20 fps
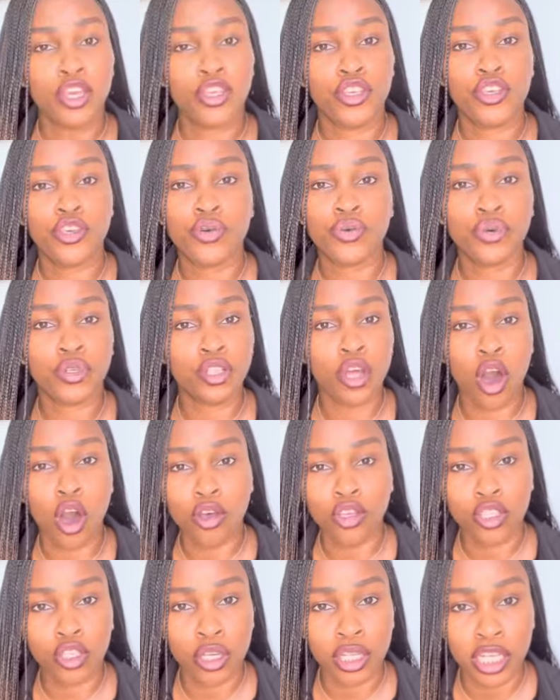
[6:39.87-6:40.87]
you would
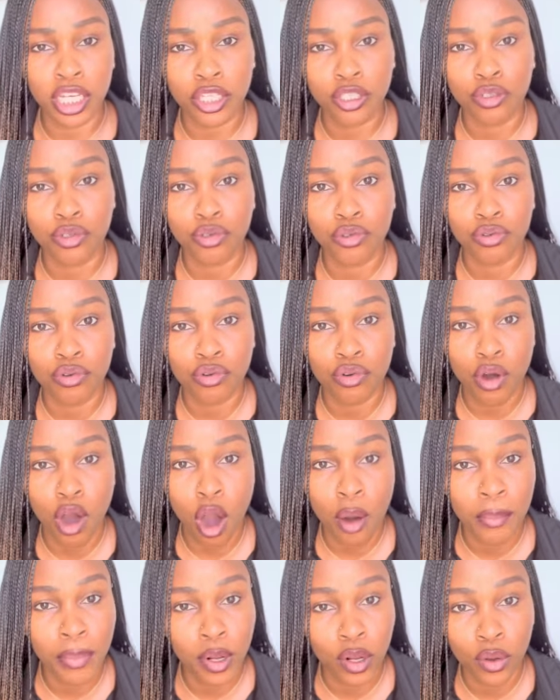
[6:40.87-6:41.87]
also need to
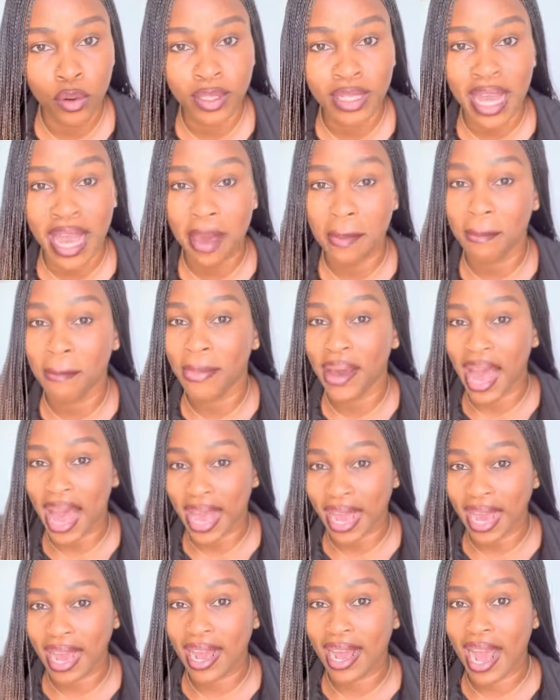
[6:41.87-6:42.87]
upload a
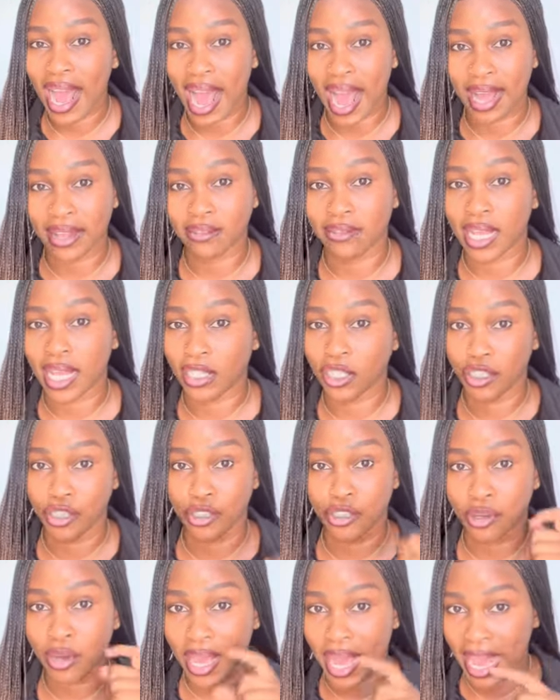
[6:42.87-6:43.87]
bank card, that
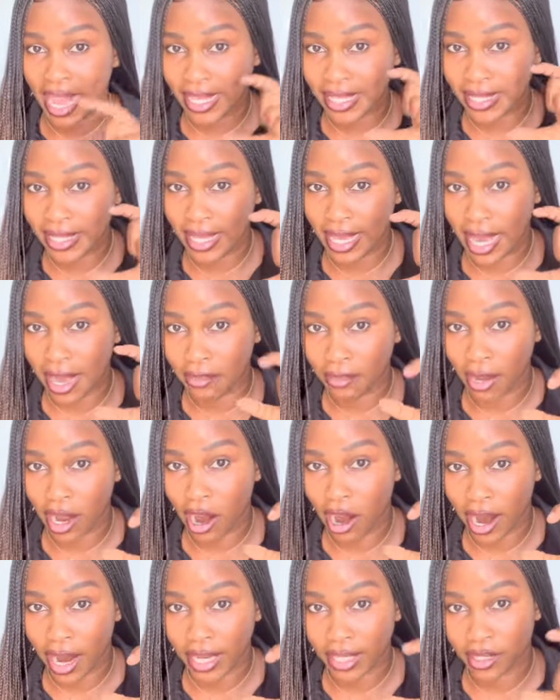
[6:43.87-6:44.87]
is your ATM
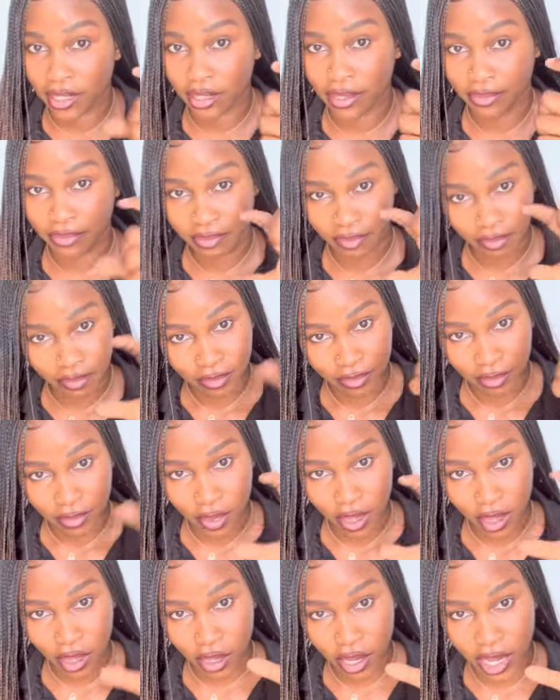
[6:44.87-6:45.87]
card.
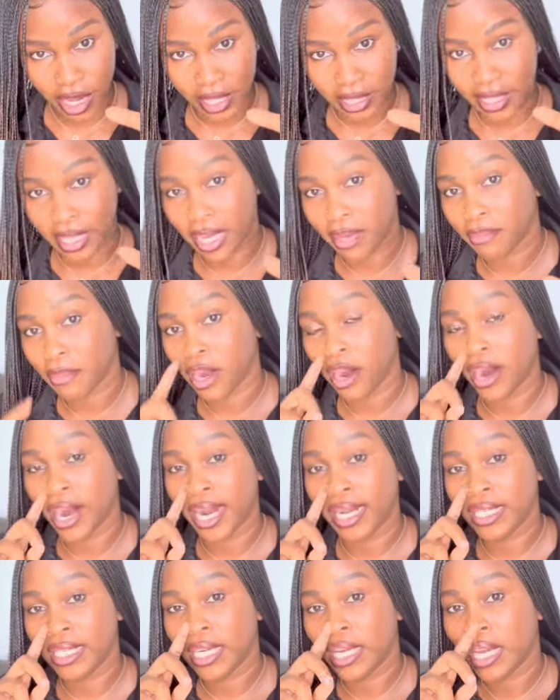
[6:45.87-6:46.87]
The ATM
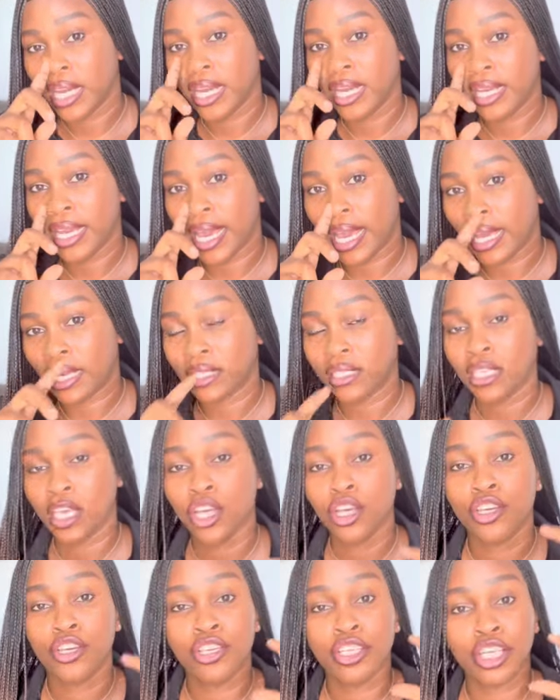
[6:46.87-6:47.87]
card, yes,
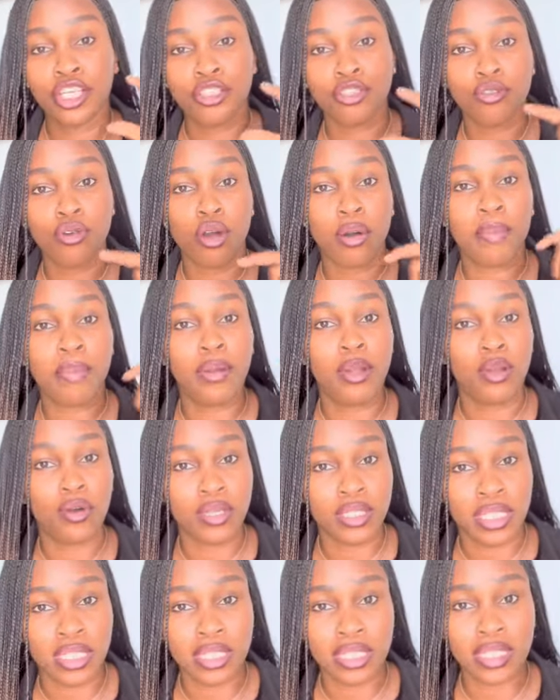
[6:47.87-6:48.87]
you need to
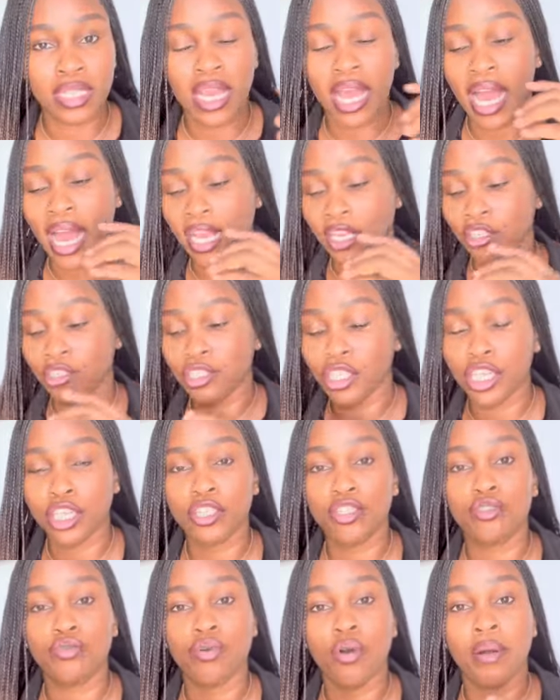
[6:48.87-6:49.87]
upload it. And you
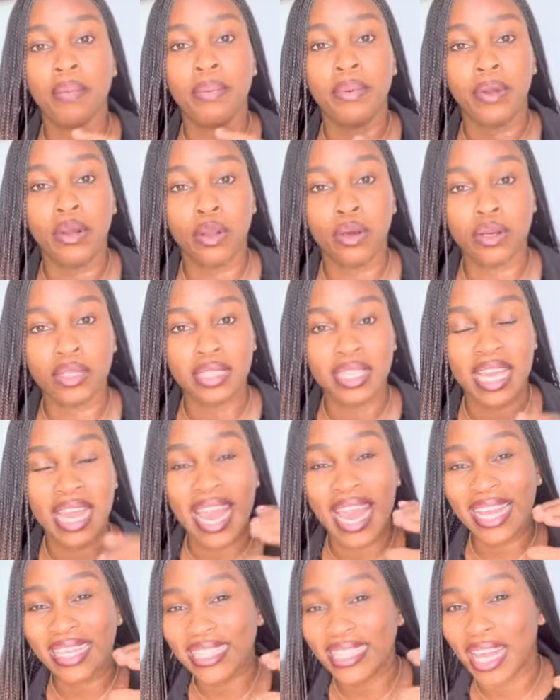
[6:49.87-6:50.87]
need to upload the
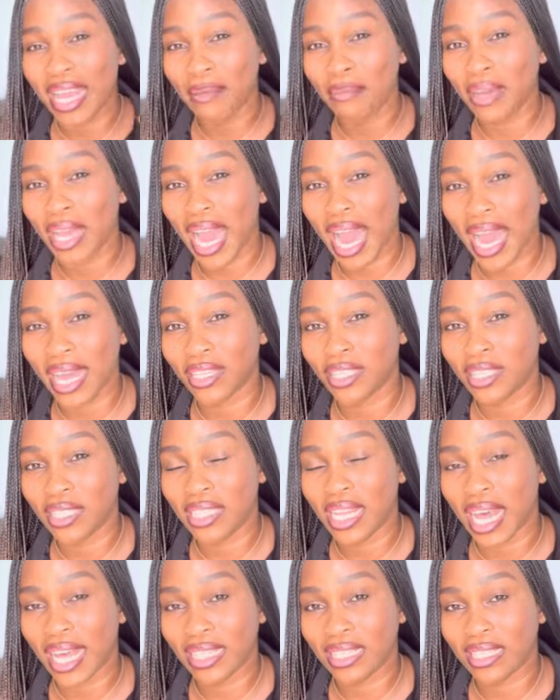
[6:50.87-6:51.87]
ATM card
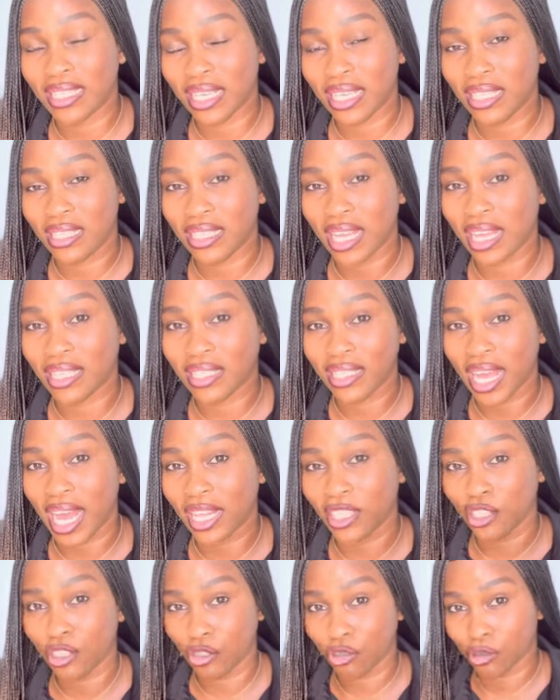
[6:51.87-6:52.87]
that is
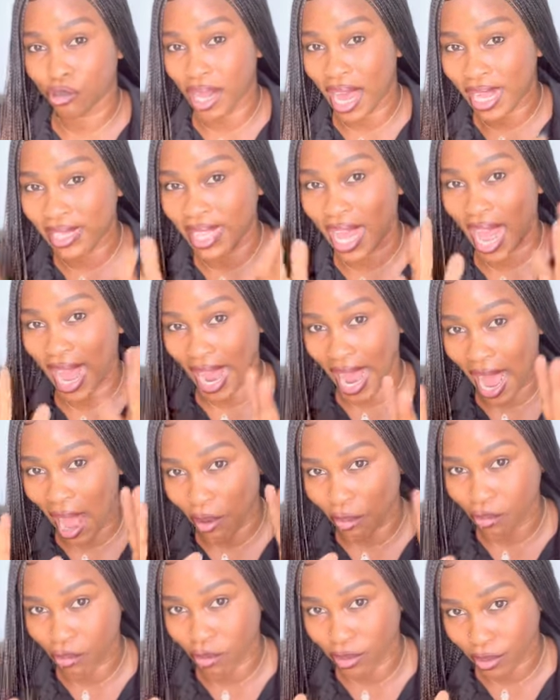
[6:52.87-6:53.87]
attached to that
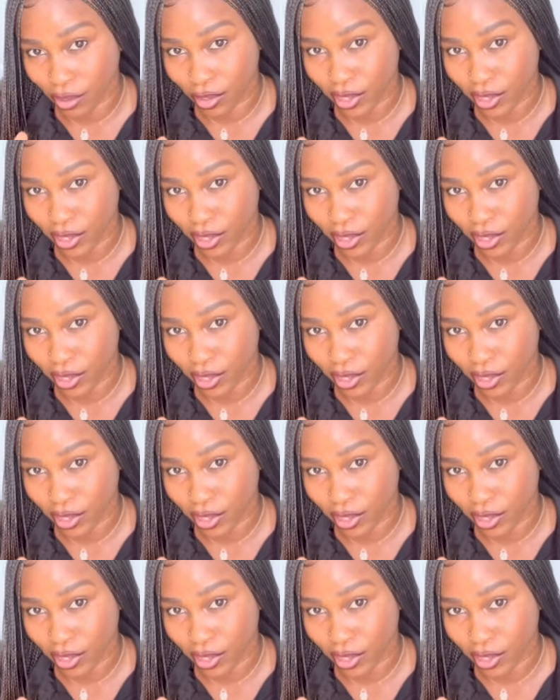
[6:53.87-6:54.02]
account.